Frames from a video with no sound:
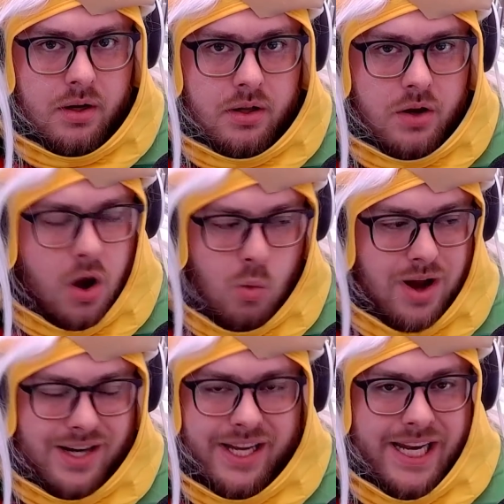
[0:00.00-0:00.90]
No one
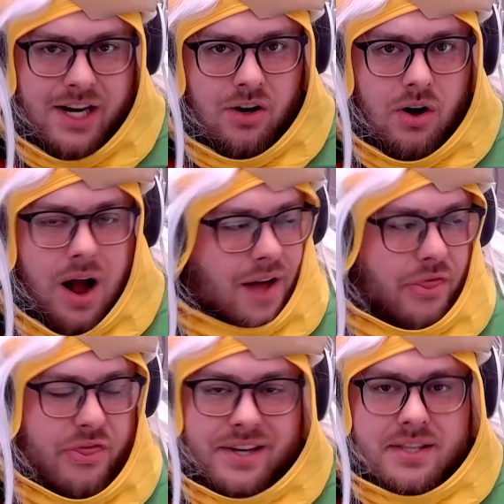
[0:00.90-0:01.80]
here on
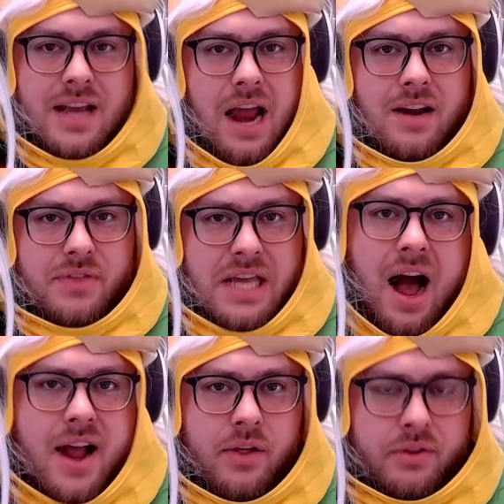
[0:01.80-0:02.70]
this side of the
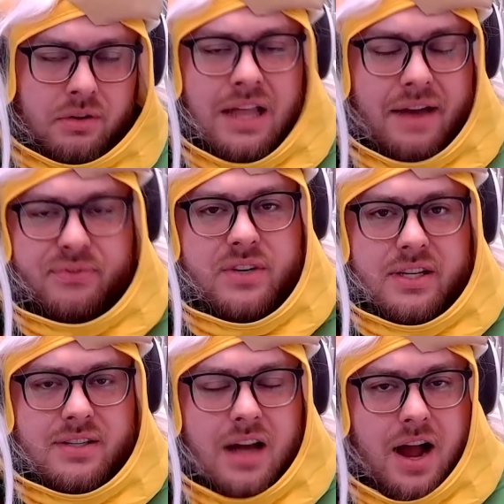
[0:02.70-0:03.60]
aisle, the
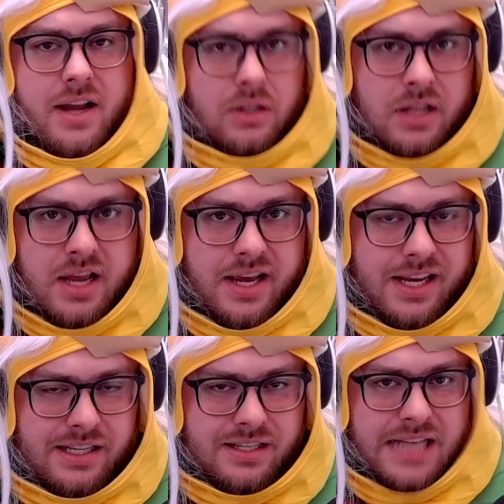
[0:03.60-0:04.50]
leftist aisle,
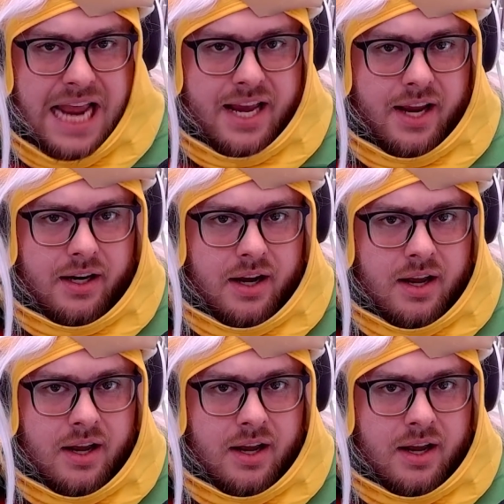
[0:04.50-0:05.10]
is saying